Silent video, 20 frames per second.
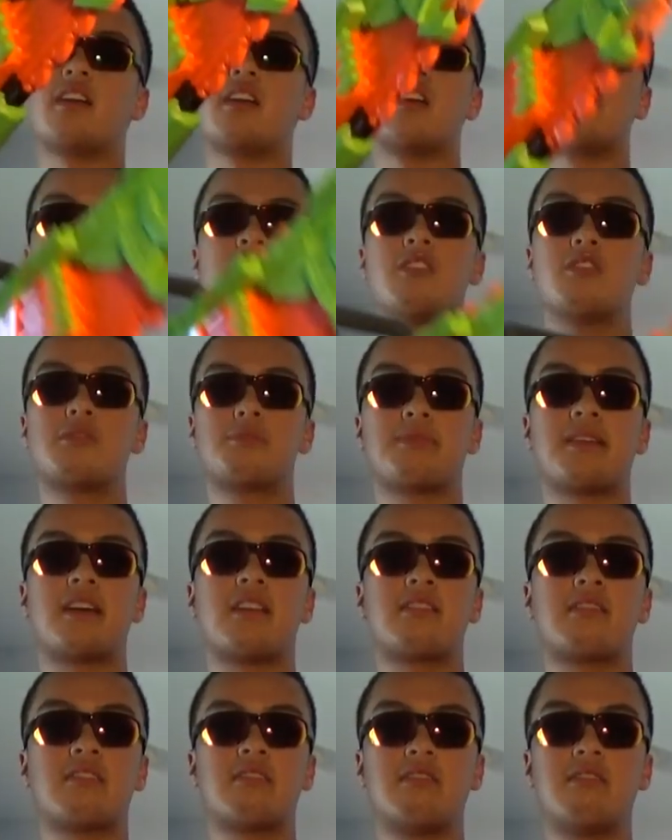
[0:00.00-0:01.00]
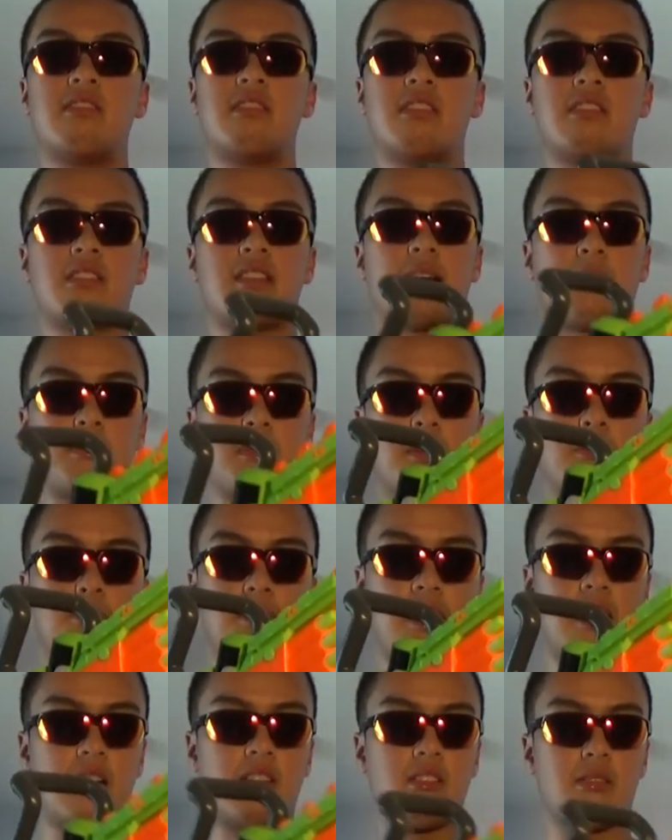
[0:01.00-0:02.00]
Huge blaster. Not really
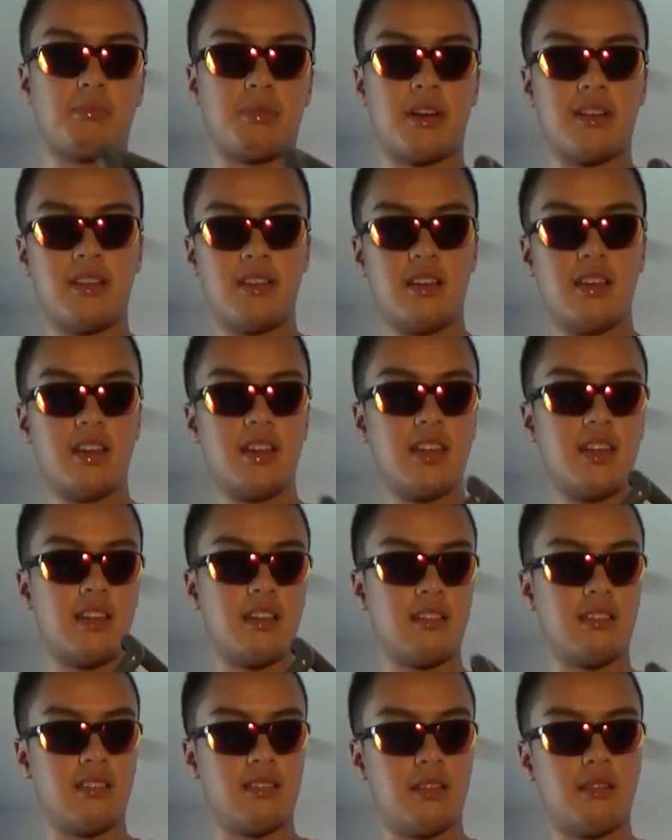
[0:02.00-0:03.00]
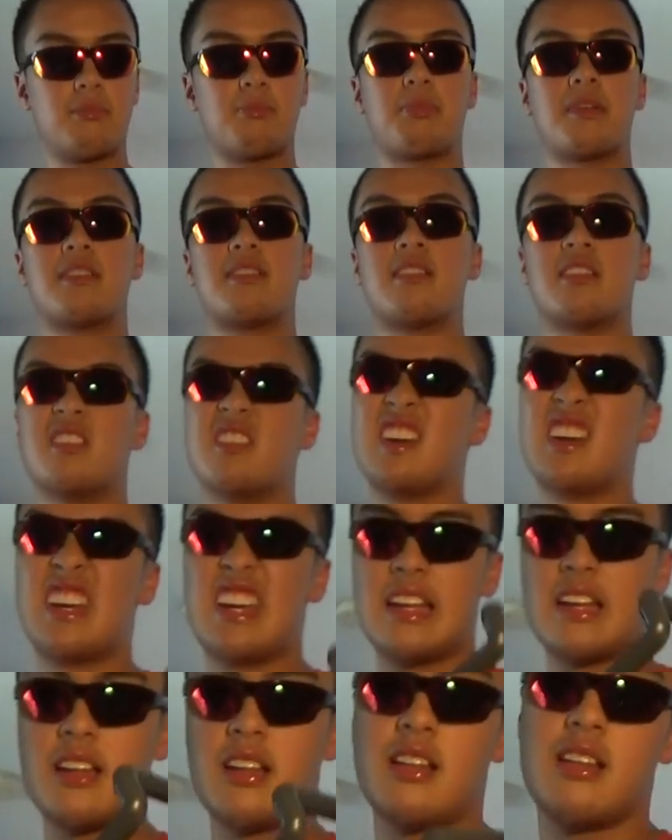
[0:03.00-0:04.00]
blaster, but nonetheless, but
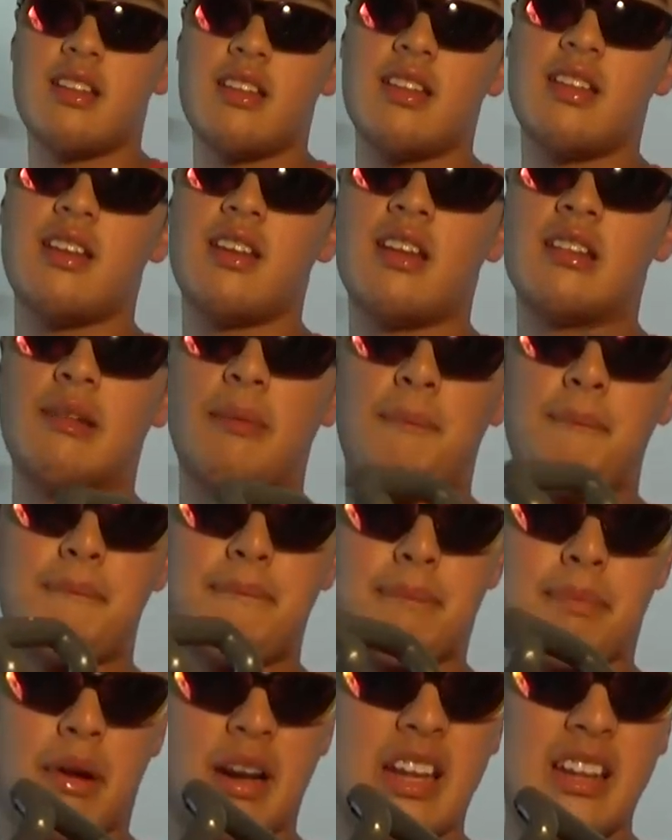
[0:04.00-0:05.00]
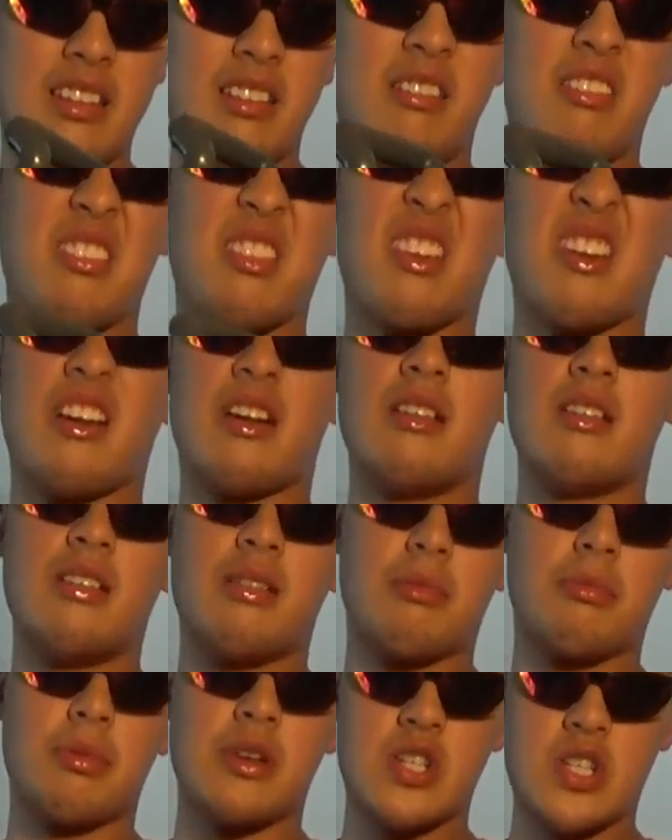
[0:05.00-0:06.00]
it's a Brainsaw,
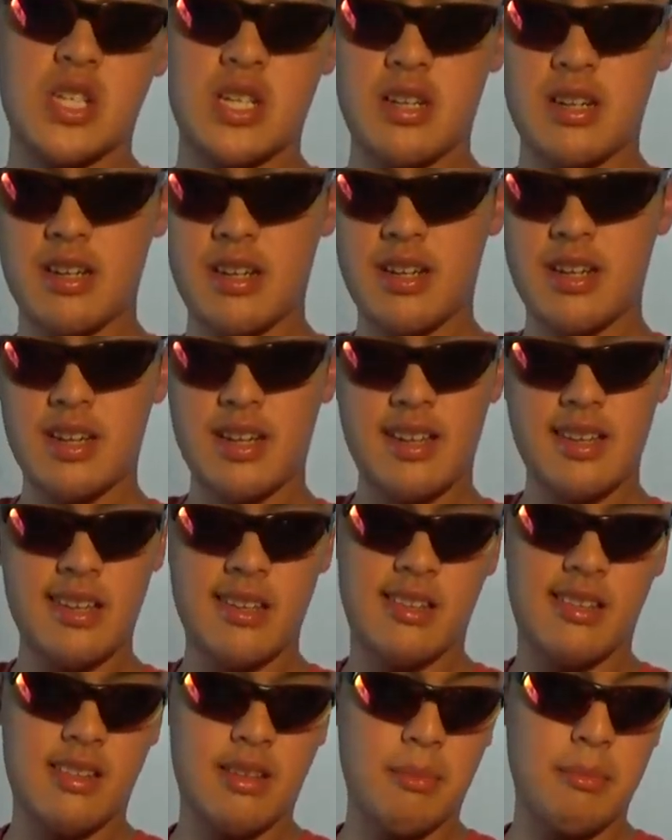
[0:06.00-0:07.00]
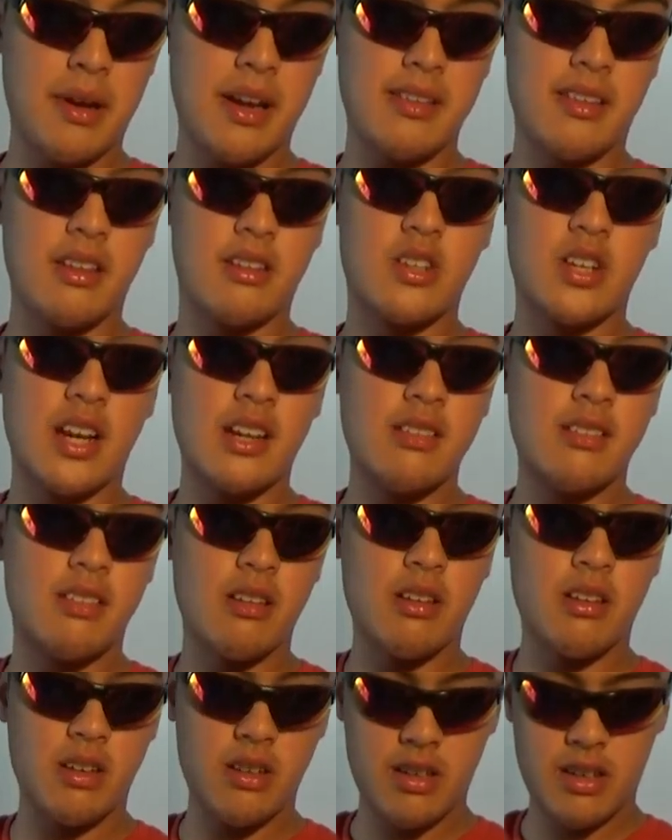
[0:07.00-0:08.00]
which is combined with a
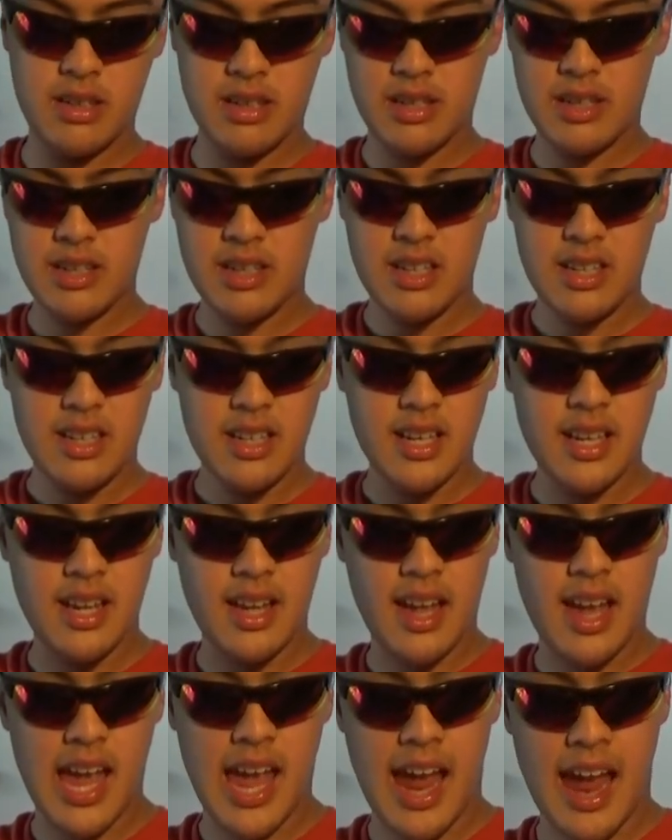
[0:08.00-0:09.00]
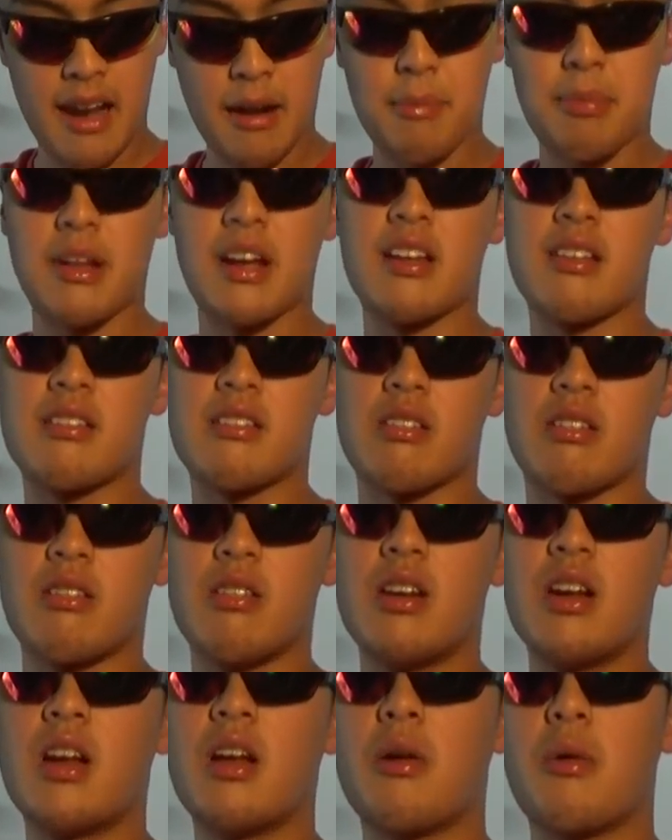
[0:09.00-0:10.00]
chainsaw and a blaster,
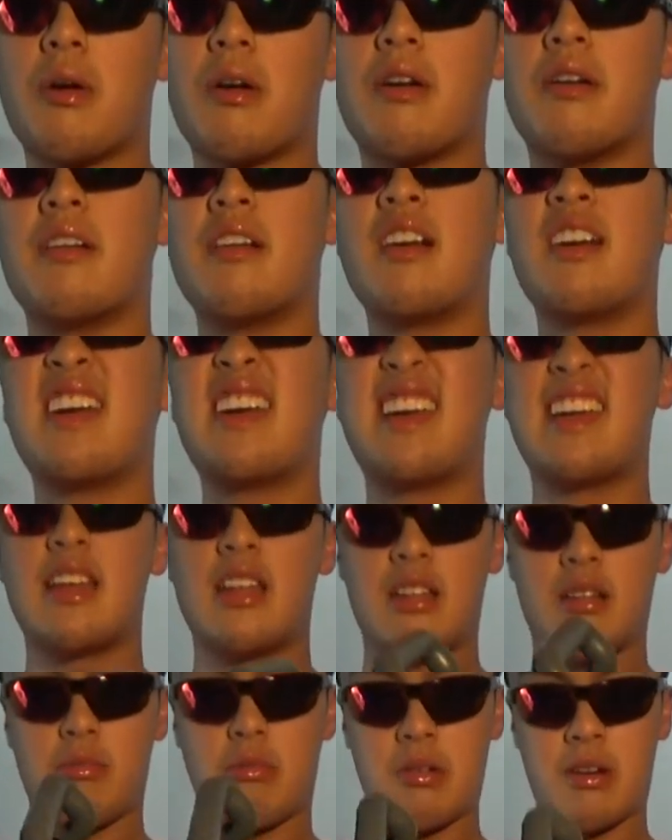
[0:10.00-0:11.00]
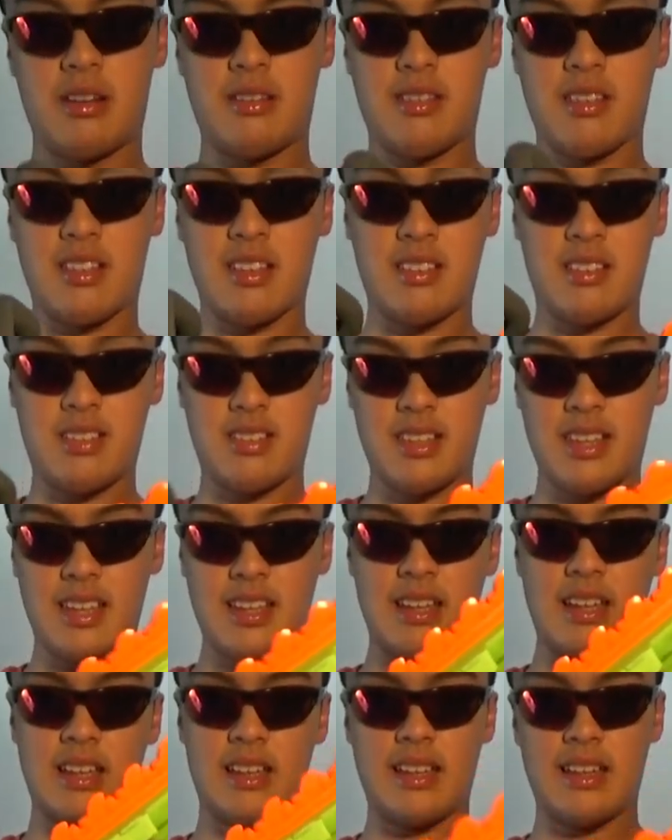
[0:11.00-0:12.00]
where as you can
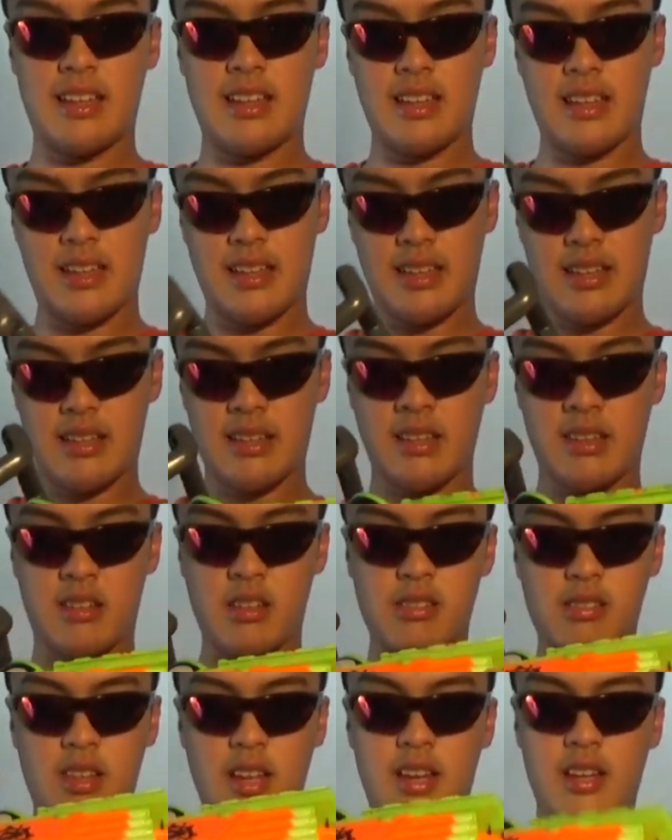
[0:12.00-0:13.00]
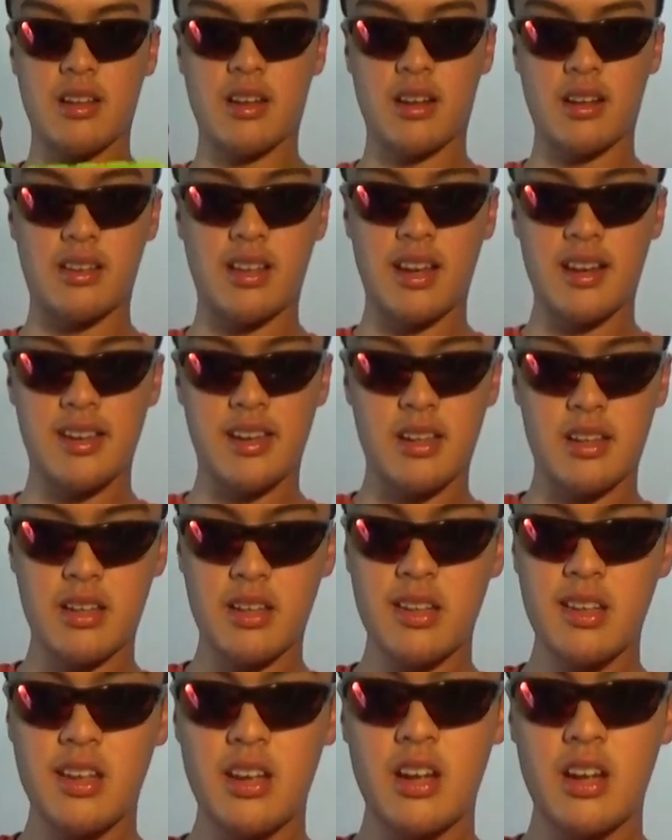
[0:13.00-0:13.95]
see, just taking a look at the details,